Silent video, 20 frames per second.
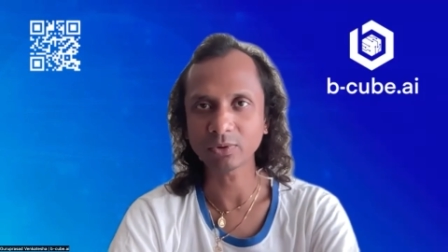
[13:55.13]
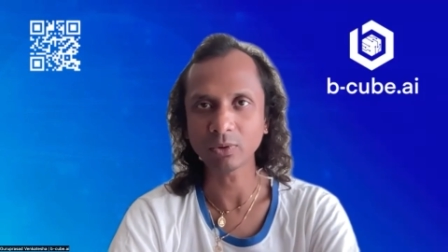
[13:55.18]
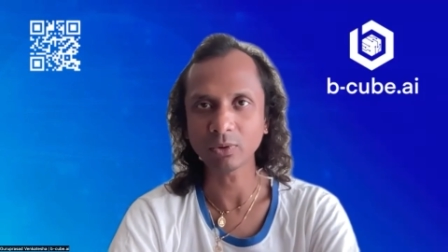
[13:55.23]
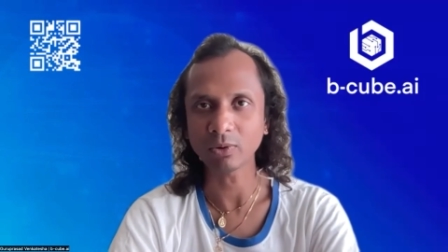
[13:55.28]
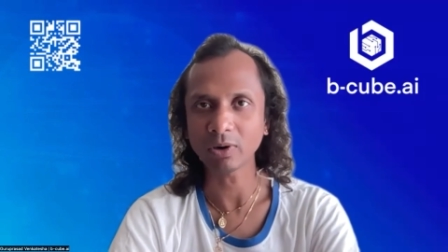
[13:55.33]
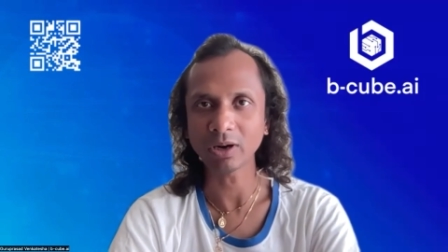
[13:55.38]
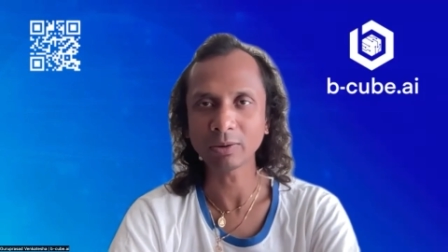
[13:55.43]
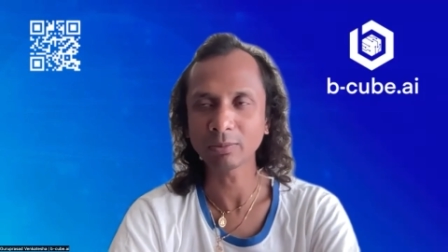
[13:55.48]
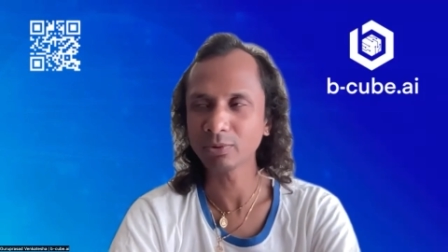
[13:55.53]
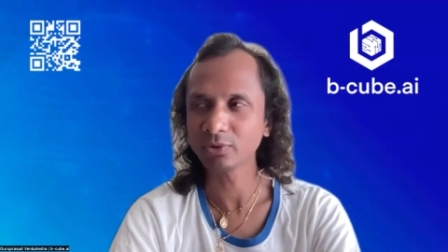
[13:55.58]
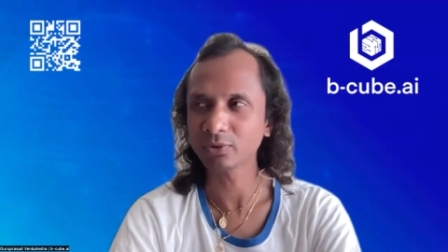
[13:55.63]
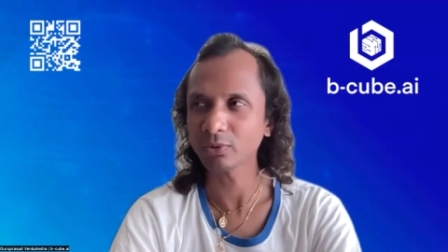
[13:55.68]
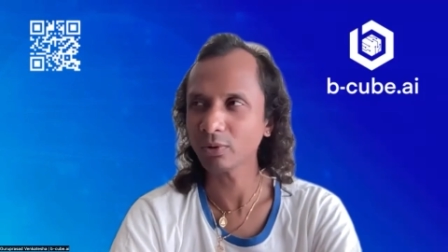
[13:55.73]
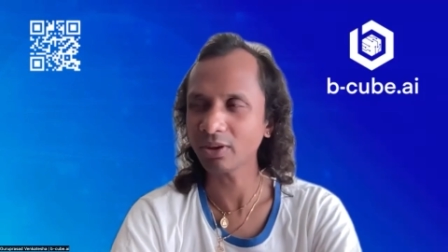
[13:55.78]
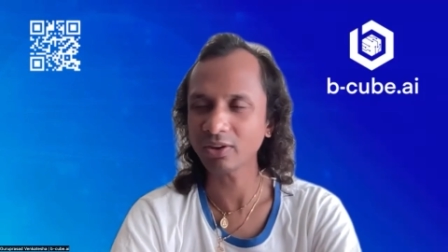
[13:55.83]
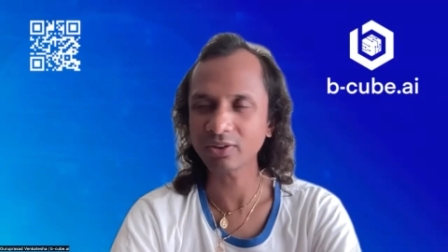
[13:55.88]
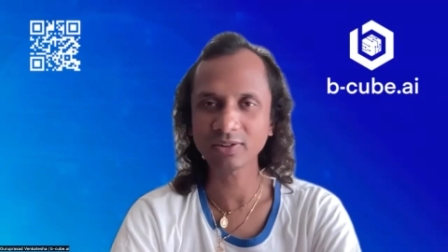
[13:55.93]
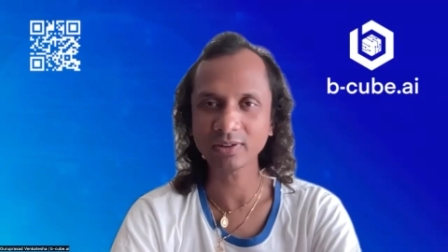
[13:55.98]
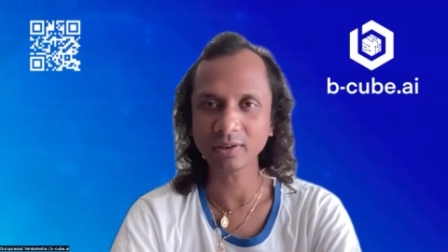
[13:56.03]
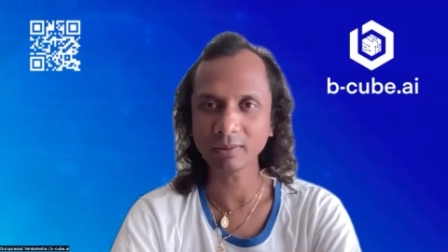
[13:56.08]
so i was
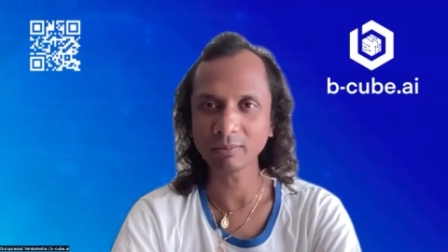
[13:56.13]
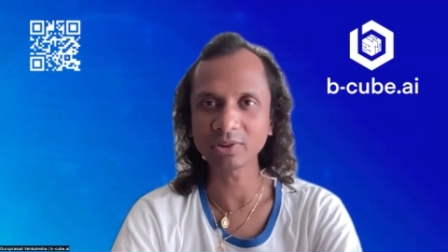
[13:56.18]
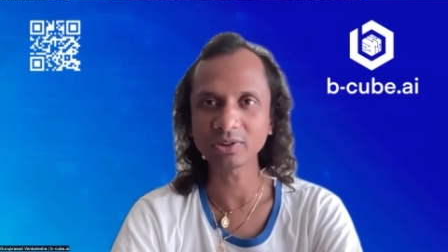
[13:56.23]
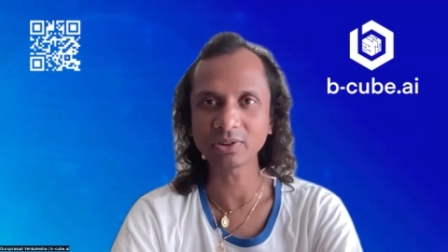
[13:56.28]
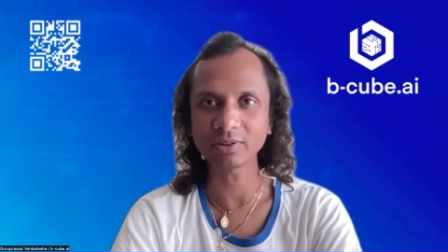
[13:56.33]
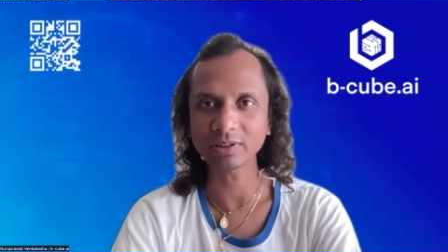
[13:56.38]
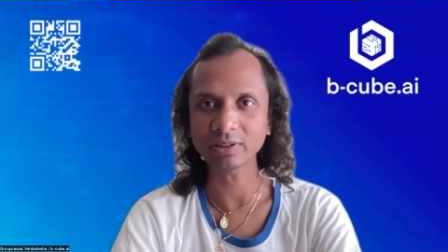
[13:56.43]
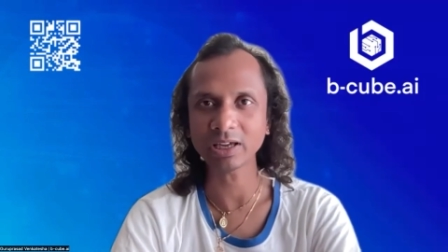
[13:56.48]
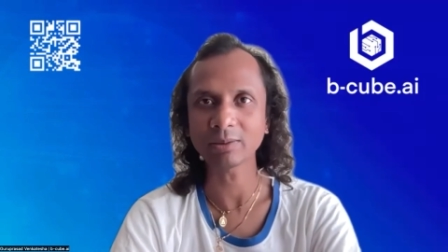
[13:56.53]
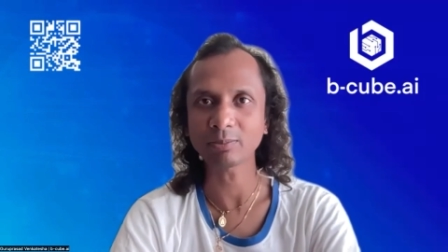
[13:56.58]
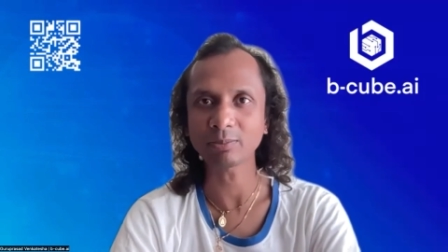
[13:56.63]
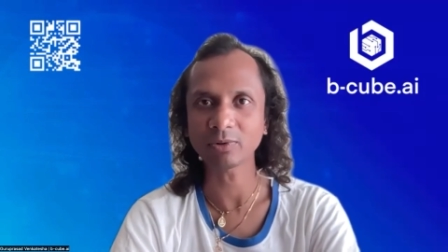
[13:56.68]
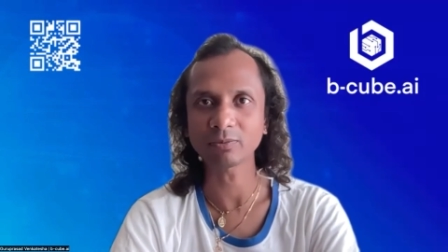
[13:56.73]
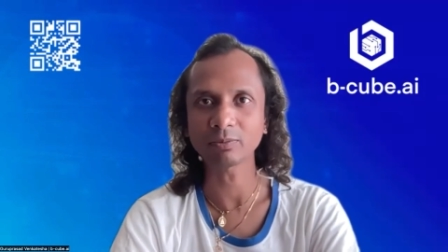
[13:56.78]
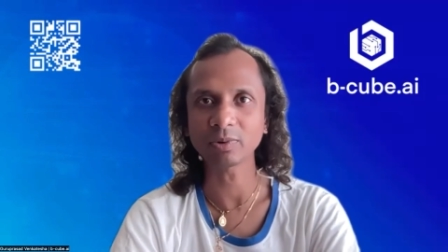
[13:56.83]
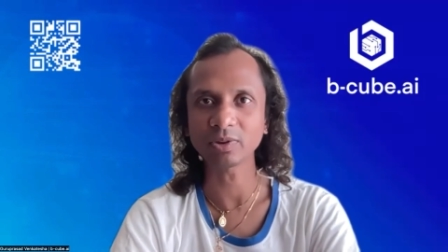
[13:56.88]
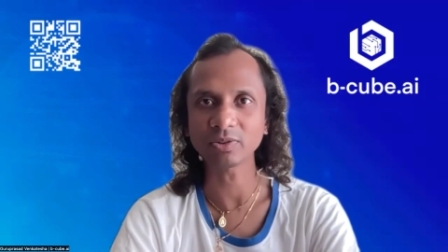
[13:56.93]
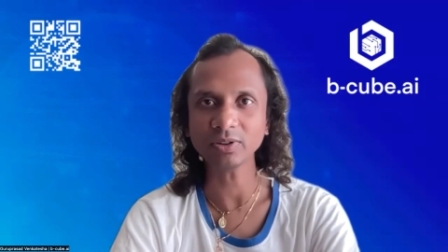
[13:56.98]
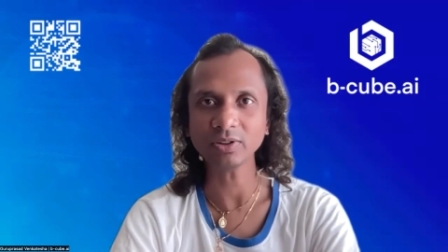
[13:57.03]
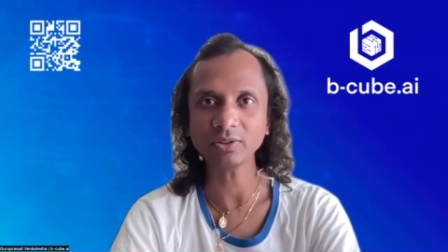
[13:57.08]
doing some other type
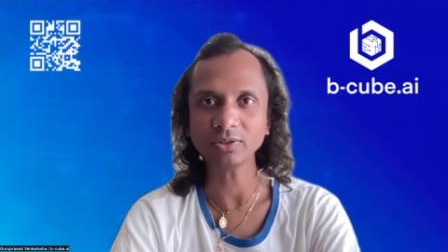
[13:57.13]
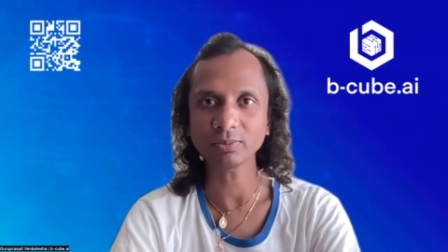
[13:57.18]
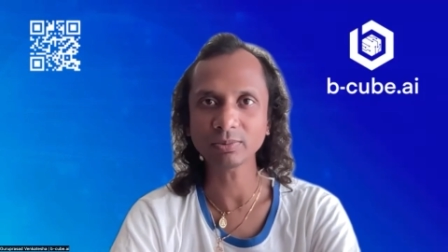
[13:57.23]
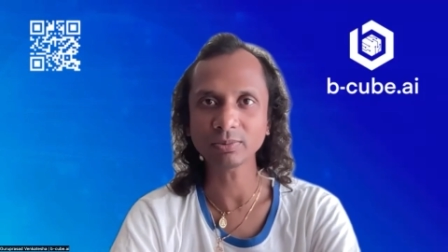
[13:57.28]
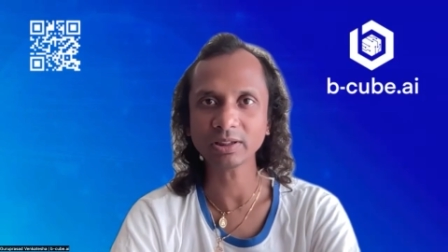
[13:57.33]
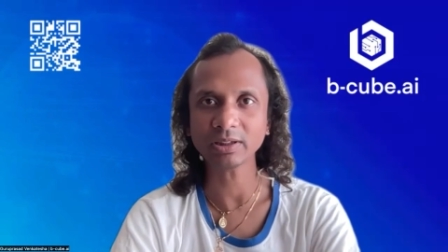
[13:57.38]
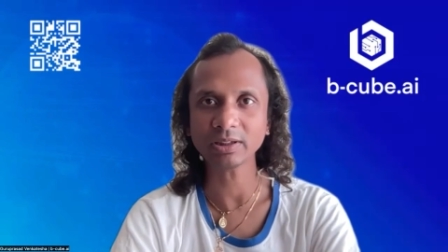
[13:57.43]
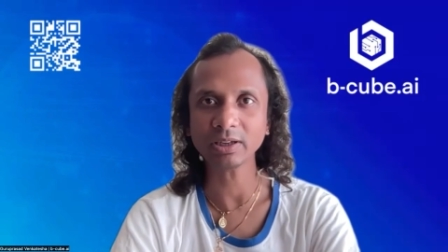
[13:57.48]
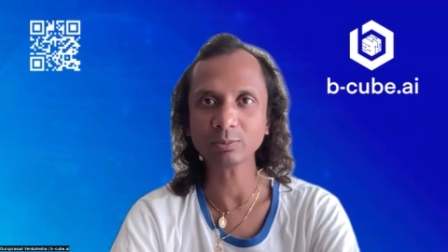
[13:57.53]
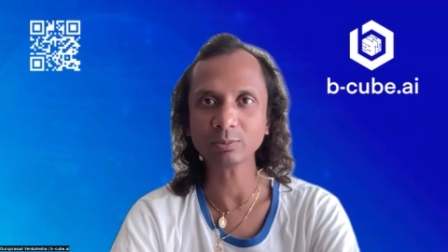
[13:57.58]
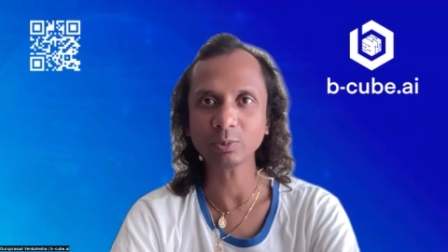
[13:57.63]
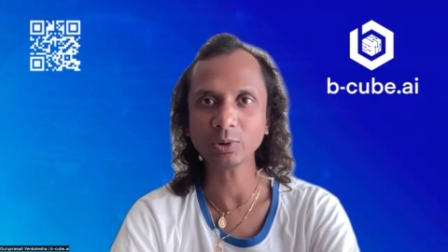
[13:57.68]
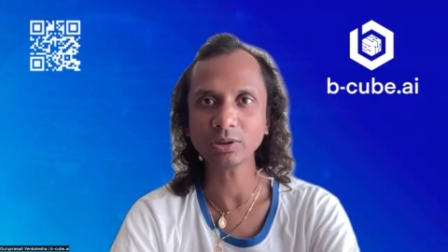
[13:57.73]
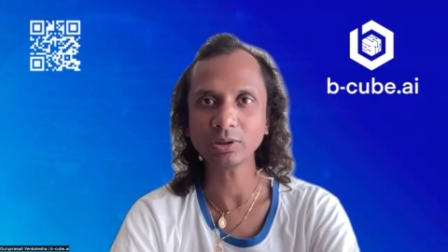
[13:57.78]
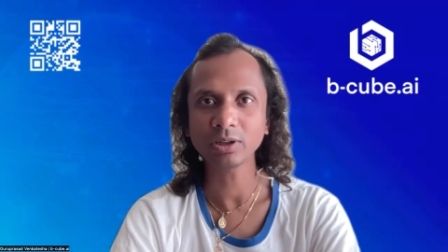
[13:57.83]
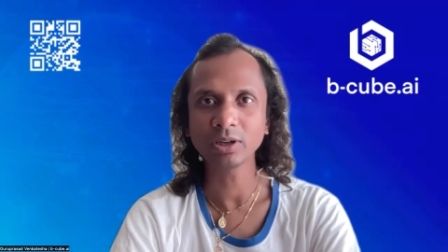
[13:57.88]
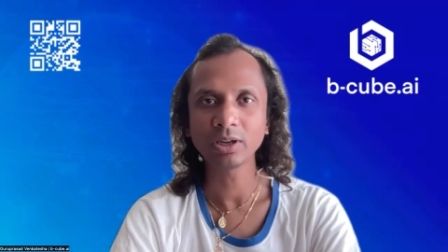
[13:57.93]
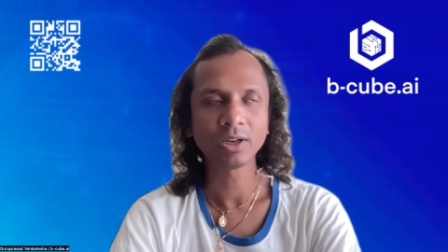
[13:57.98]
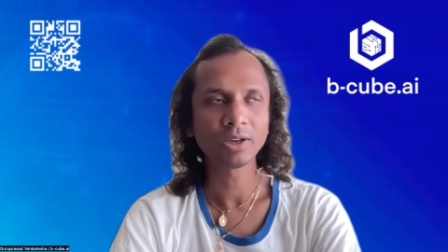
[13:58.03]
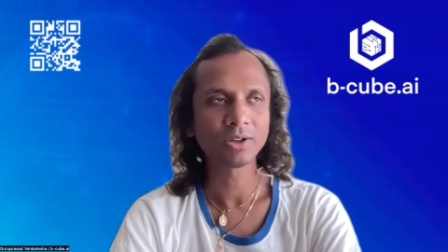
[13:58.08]
of business with that one